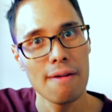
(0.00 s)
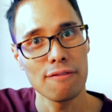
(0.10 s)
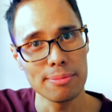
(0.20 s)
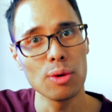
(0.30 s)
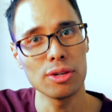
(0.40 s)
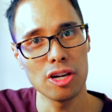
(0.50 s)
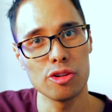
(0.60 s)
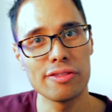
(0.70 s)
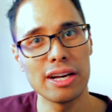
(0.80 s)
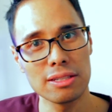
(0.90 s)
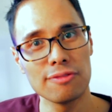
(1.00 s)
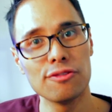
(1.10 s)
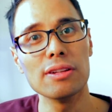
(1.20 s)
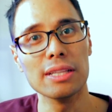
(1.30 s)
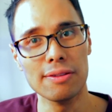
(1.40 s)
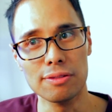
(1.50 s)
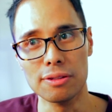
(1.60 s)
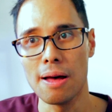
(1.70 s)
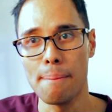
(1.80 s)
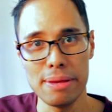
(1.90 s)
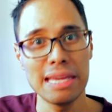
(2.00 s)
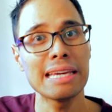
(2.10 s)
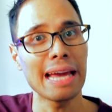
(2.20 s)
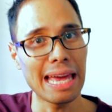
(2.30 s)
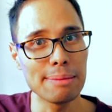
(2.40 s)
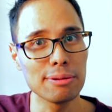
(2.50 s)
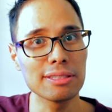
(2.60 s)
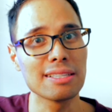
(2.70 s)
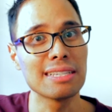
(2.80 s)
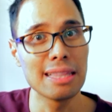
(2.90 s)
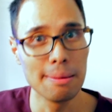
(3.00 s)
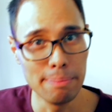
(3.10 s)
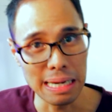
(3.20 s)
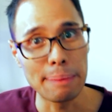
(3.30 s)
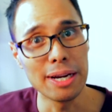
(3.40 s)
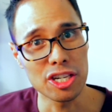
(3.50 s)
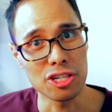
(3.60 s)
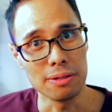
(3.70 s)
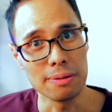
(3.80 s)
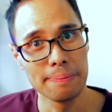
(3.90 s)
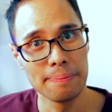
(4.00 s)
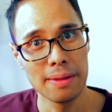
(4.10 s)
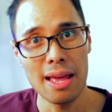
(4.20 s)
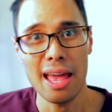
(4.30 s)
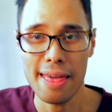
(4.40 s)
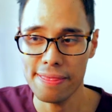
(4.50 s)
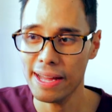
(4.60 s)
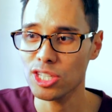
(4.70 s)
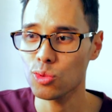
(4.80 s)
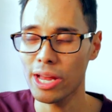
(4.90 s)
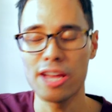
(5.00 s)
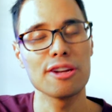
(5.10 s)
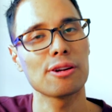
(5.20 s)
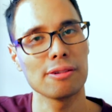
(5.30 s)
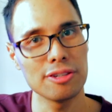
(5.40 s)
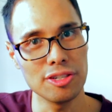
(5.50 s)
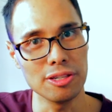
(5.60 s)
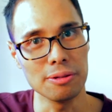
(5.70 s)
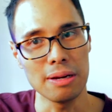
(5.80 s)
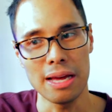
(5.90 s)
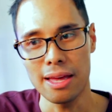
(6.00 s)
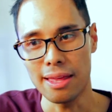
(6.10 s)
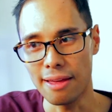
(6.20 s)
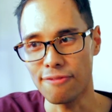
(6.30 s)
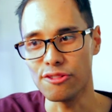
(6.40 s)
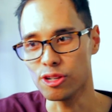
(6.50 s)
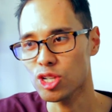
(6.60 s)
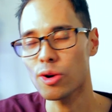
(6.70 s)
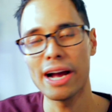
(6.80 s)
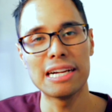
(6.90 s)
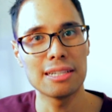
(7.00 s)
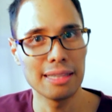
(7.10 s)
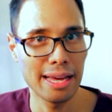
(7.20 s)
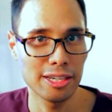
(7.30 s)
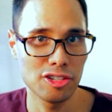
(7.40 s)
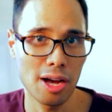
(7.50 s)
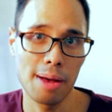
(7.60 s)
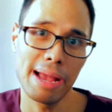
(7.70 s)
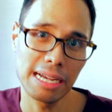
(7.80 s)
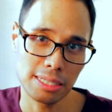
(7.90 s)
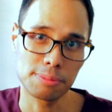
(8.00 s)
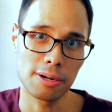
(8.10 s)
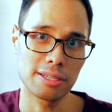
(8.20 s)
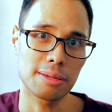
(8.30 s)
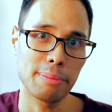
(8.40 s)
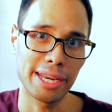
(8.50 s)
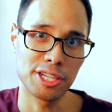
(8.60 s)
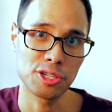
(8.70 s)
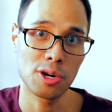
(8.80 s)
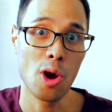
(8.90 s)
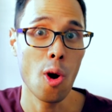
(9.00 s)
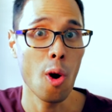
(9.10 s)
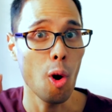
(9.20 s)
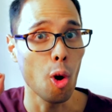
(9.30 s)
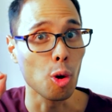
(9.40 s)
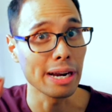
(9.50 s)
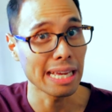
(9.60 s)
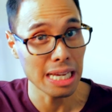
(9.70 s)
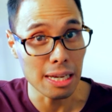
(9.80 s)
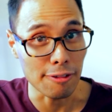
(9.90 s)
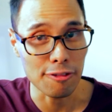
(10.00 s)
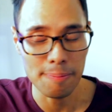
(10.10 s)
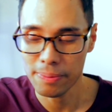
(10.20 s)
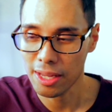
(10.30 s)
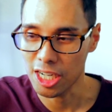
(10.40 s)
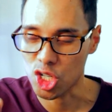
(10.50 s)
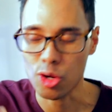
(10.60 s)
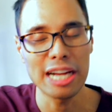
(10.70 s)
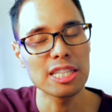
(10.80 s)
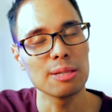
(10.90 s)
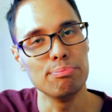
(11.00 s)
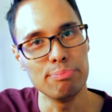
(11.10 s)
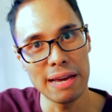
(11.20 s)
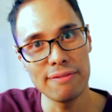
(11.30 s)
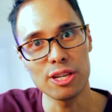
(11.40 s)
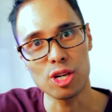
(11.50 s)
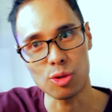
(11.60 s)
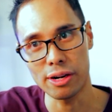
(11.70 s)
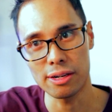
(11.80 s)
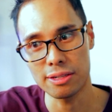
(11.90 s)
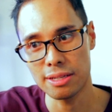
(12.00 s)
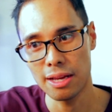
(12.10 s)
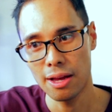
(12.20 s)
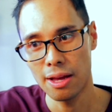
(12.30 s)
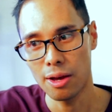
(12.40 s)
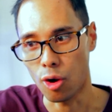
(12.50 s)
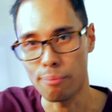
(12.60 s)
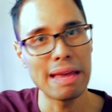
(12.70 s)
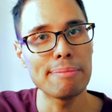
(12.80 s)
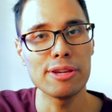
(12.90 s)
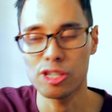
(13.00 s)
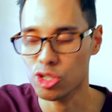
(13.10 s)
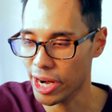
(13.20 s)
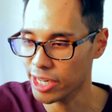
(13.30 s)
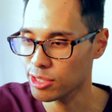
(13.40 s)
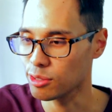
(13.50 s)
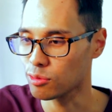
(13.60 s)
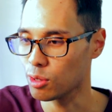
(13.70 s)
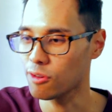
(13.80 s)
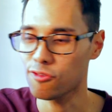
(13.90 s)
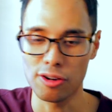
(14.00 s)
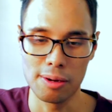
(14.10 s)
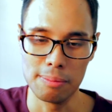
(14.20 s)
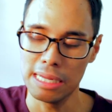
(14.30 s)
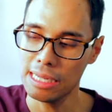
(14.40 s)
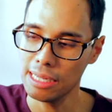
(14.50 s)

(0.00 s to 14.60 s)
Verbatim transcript: from the 100,000 foot level, being able to see the big picture. And that's what I encourage you if you're trying to land a job as a project manager or if you're trying to pivot careers or maybe you're trying to grow from